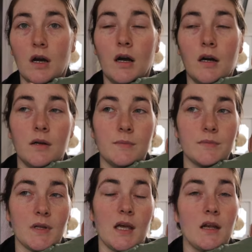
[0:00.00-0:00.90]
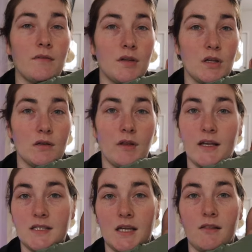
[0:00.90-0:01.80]
um, and if he
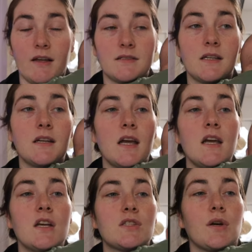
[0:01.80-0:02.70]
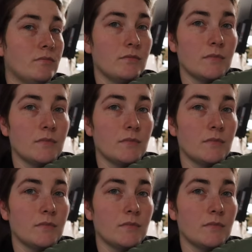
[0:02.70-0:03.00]
likes it, he likes it. So